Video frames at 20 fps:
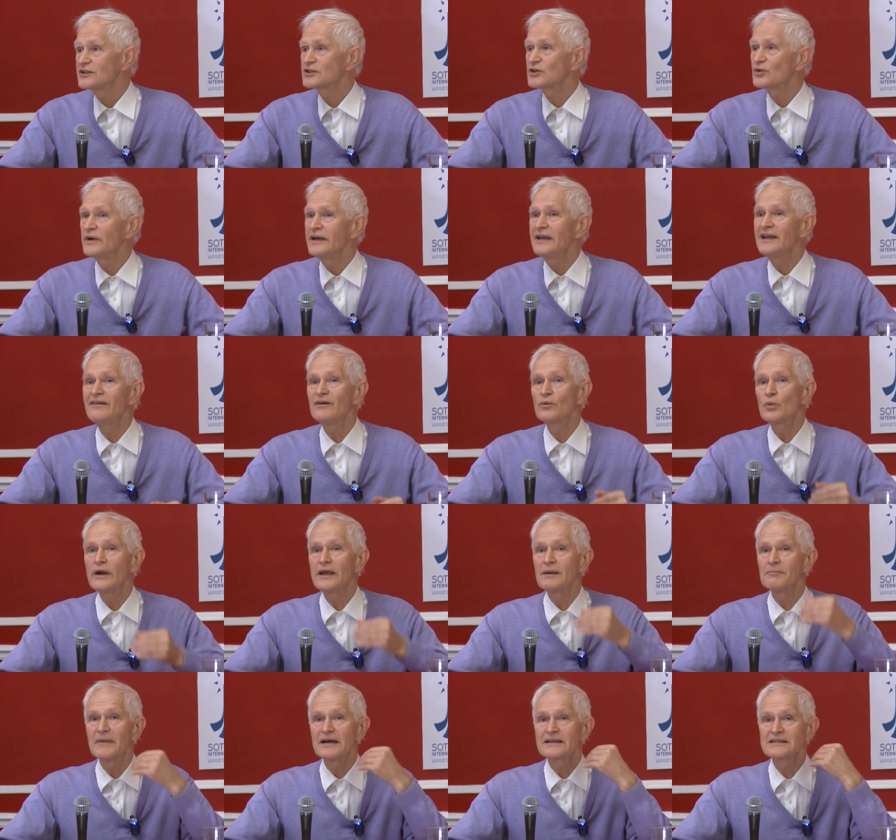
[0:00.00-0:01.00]
So in a
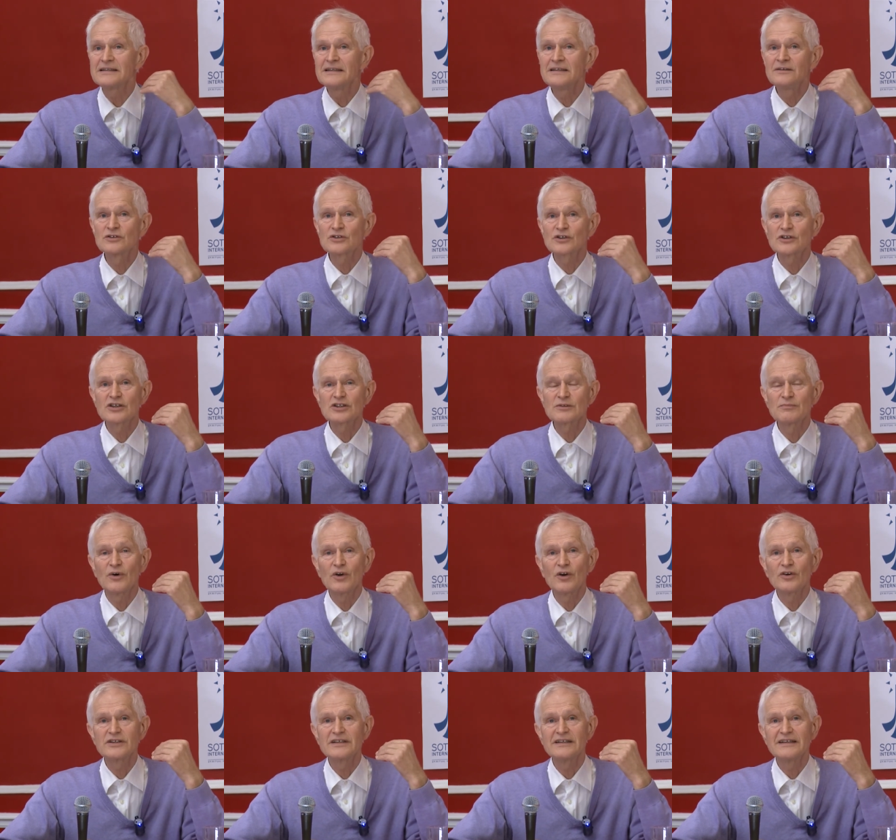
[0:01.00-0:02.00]
way, Martinus'
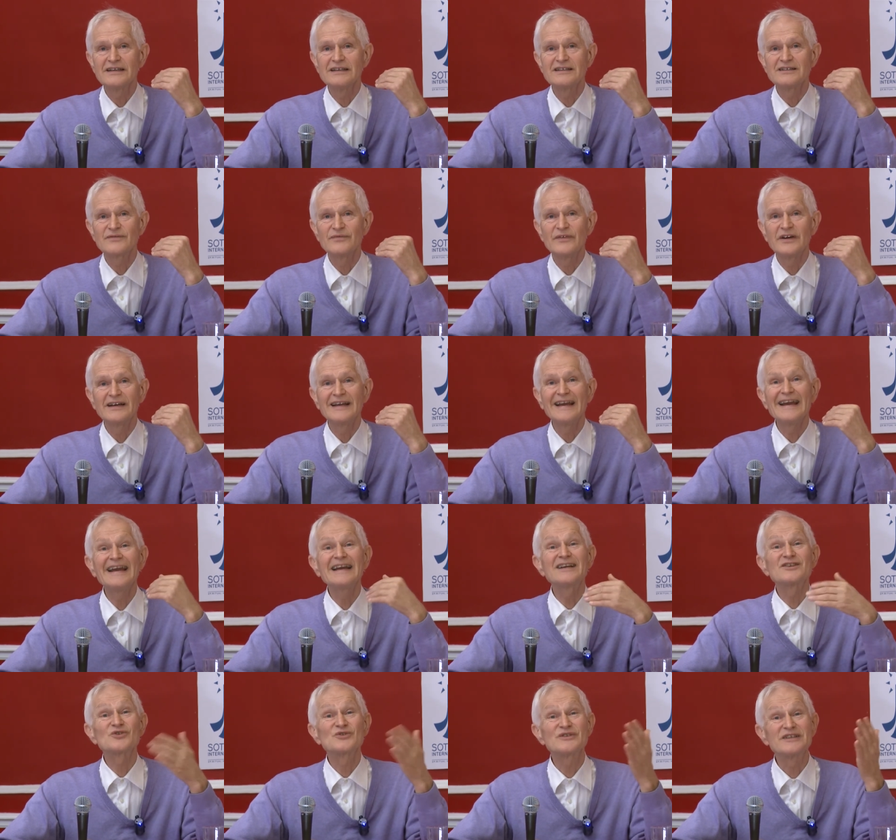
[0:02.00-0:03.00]
cosmology is very
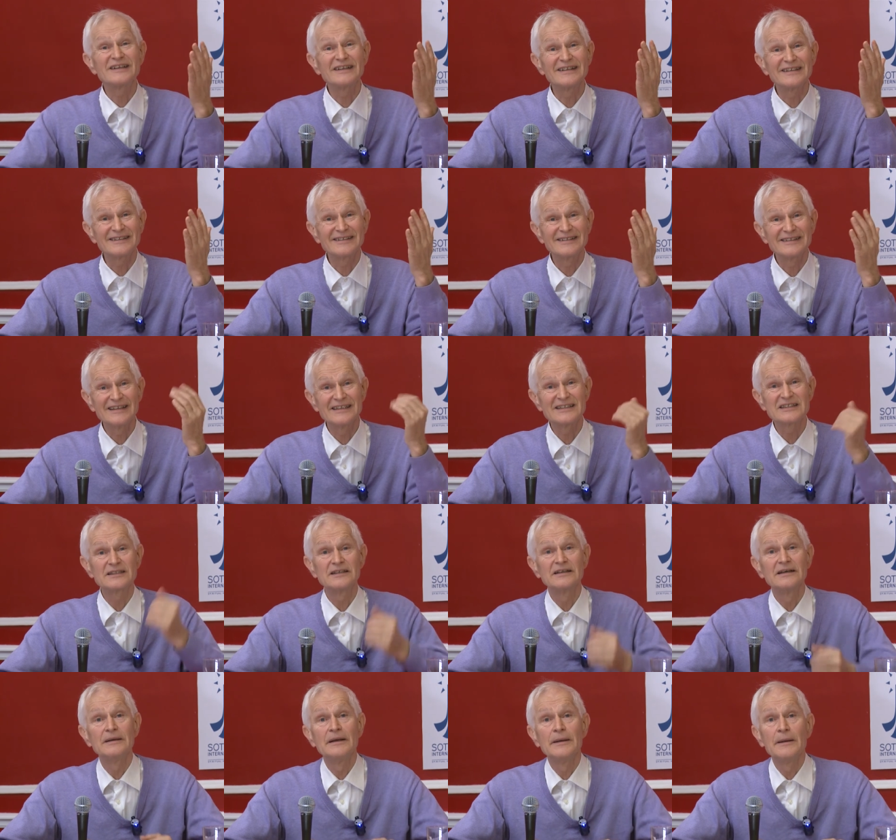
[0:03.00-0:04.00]
exoteric. It's
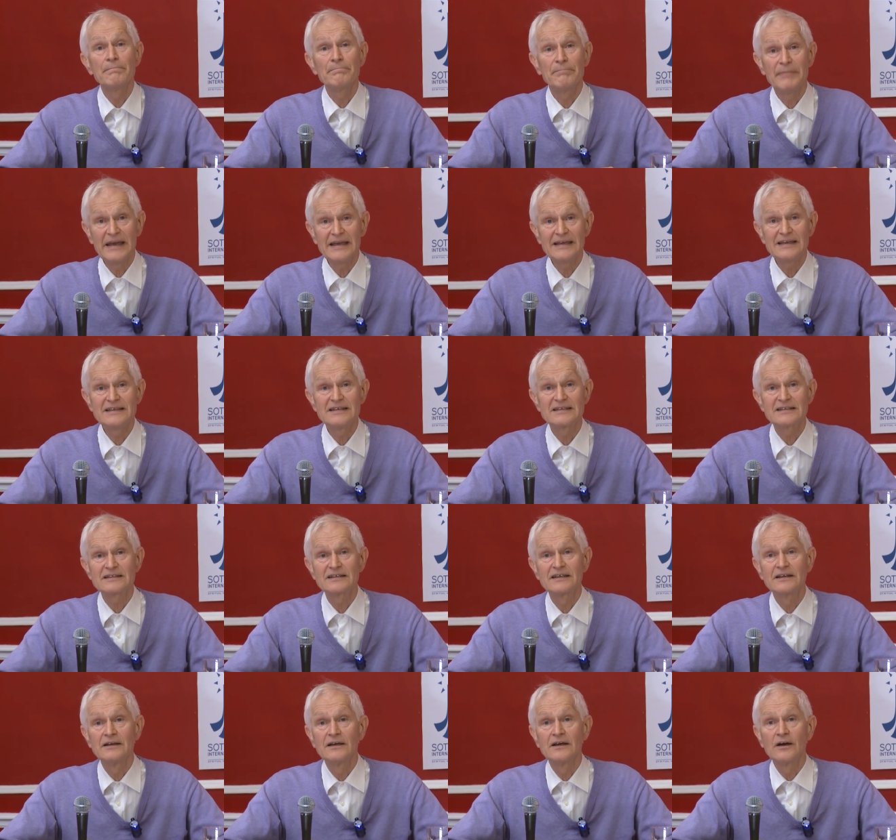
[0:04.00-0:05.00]

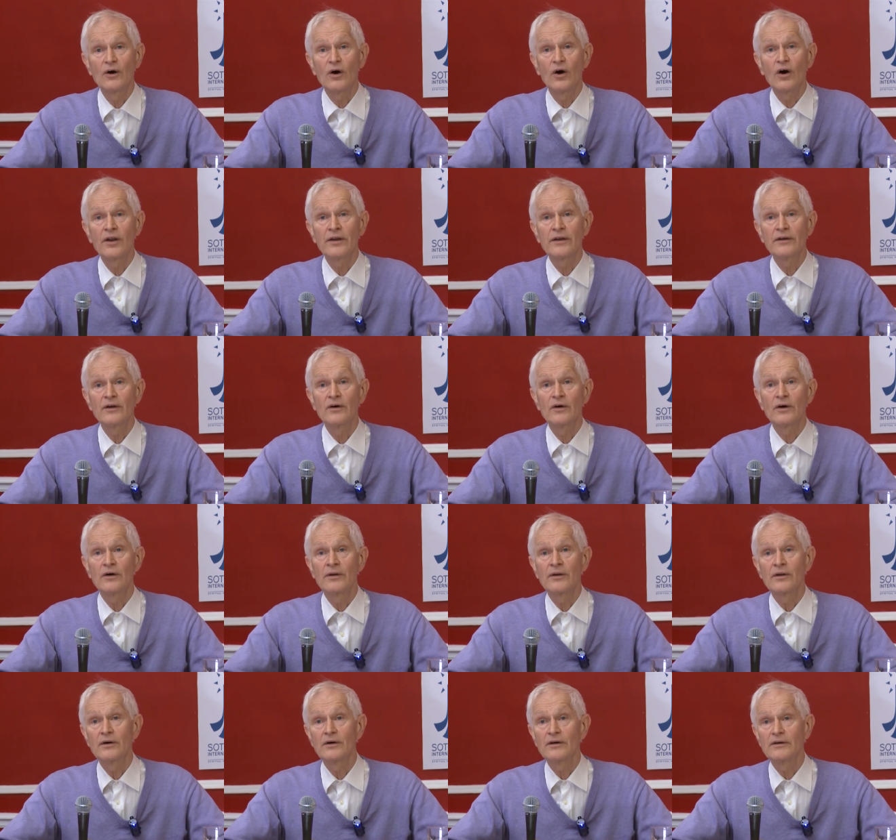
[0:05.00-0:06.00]
based on
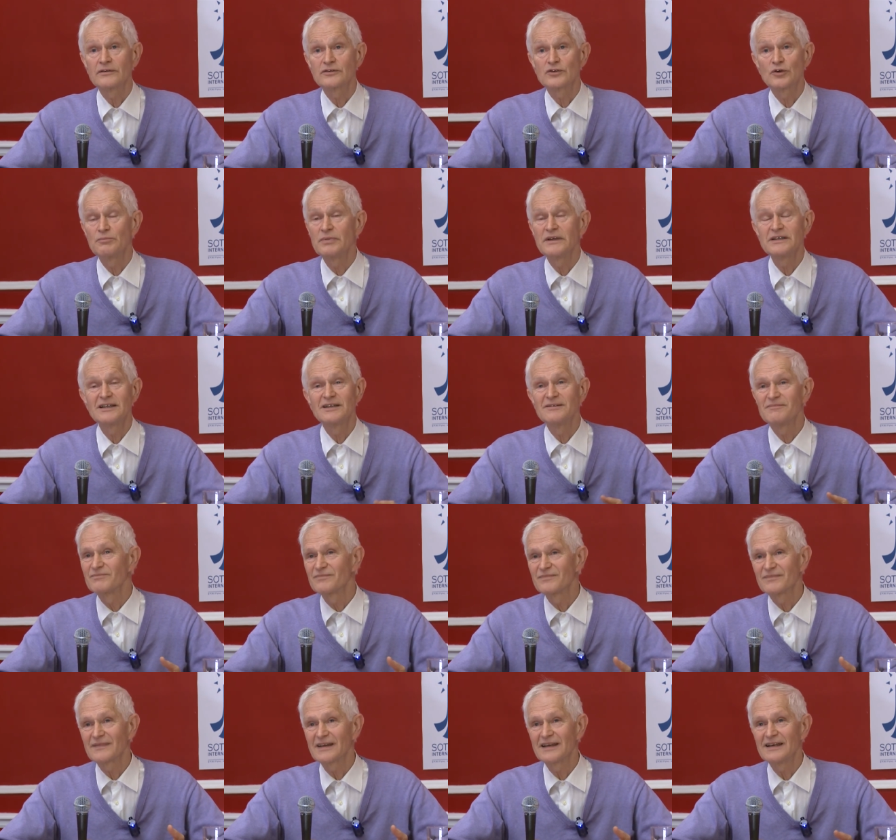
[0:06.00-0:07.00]

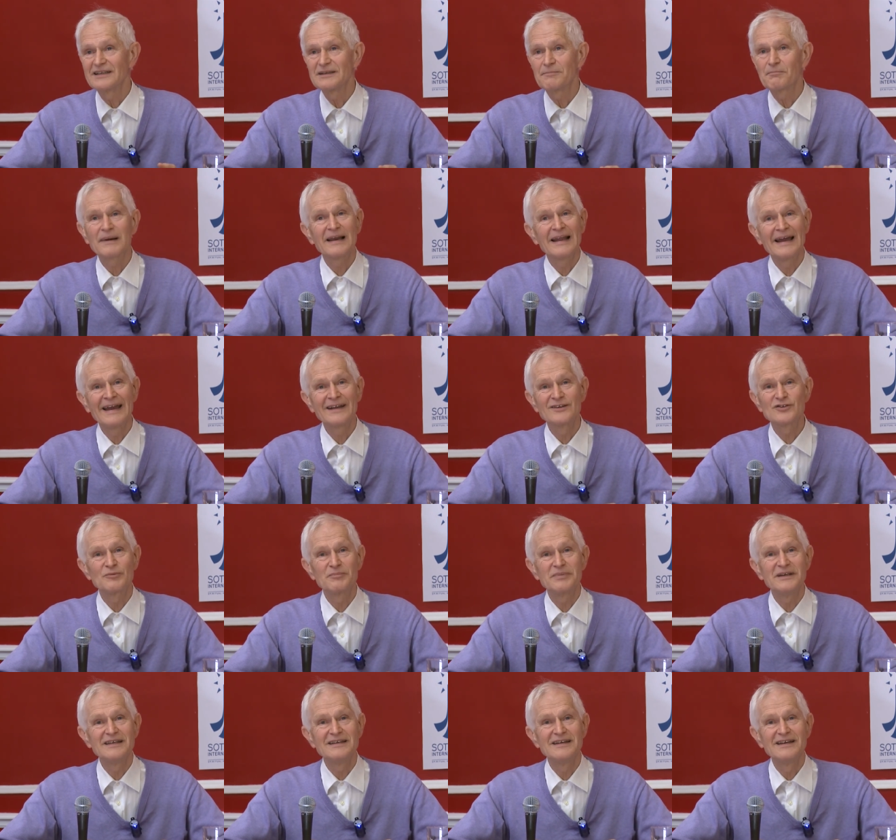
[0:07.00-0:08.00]
the plan to
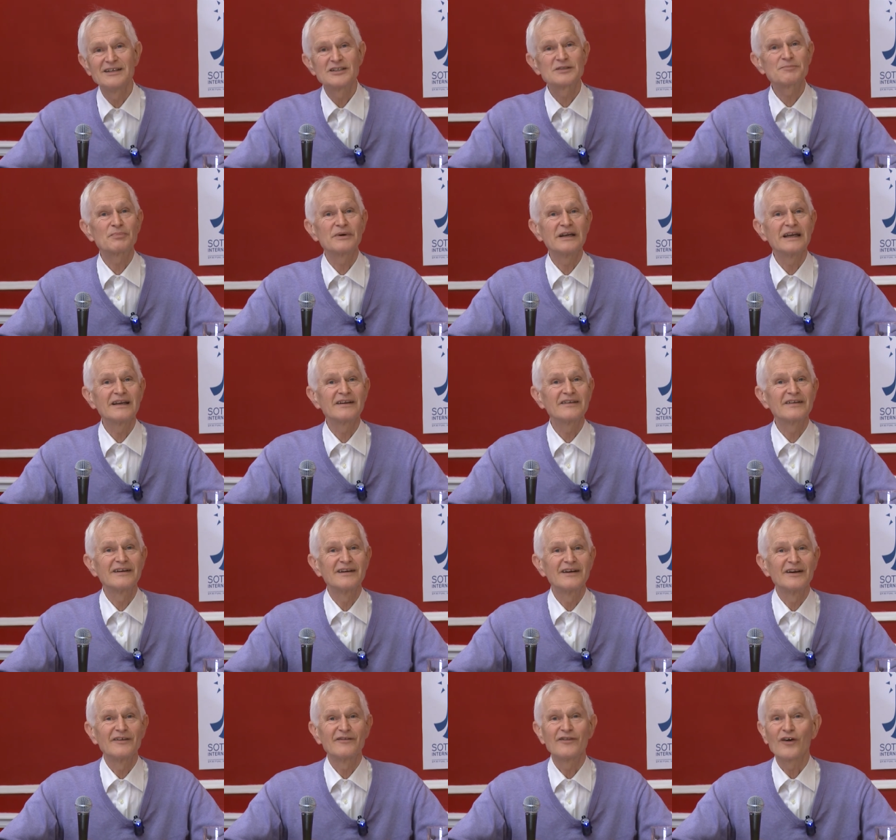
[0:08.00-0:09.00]
be spread
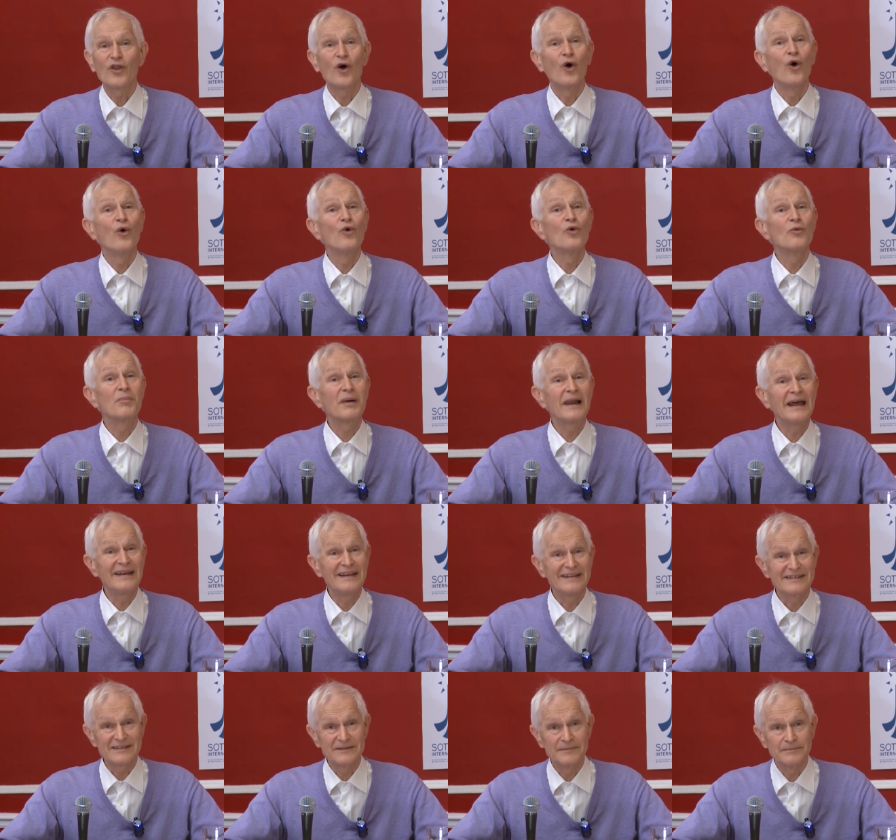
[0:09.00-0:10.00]
for the whole
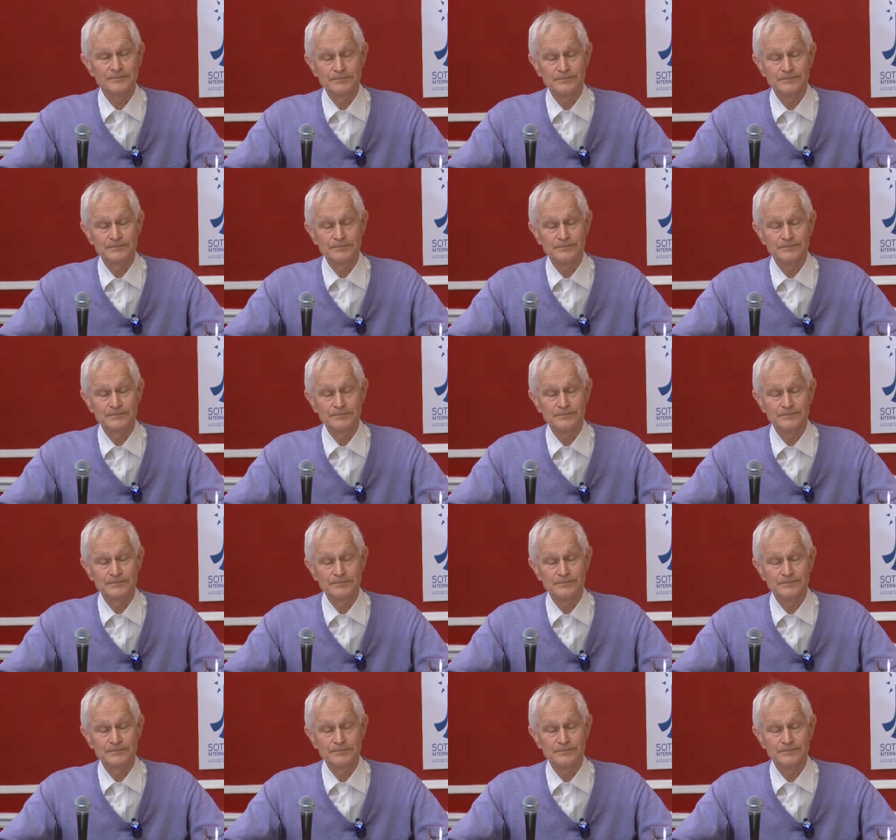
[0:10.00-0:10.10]
planet.